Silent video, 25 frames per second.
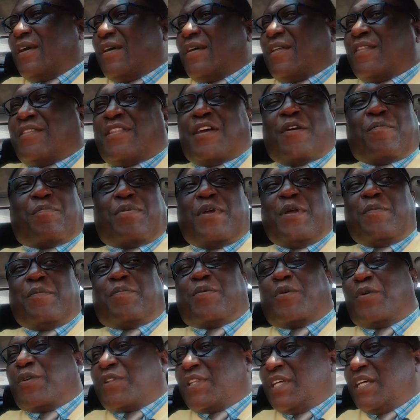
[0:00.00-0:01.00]
There are
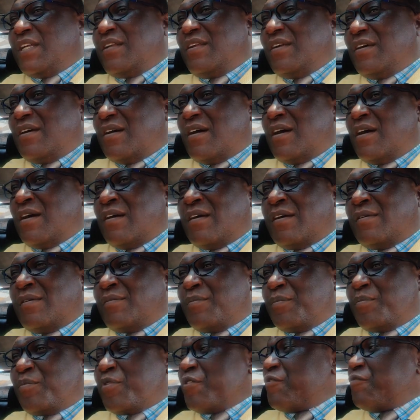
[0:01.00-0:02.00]
people that are
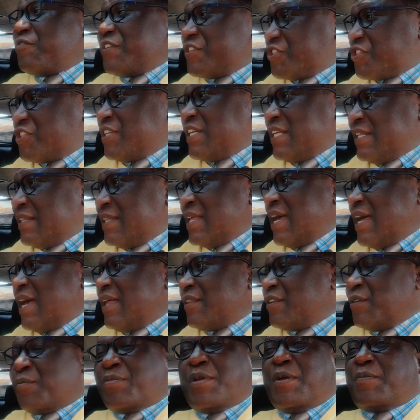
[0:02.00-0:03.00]
proficient in that.
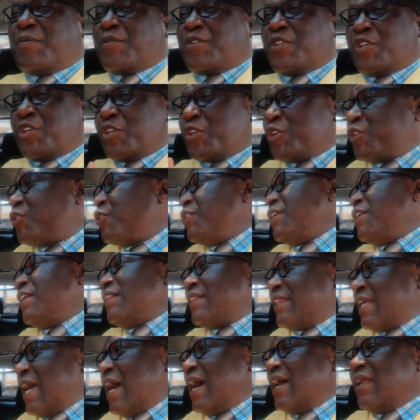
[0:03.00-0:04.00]
There are people that are good at
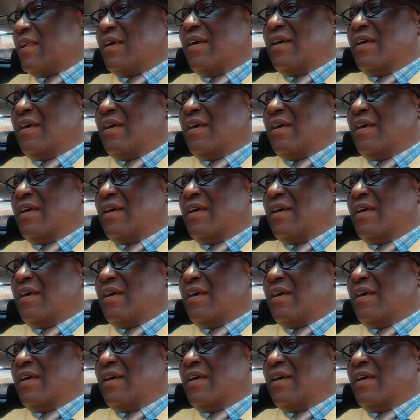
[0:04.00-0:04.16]
that.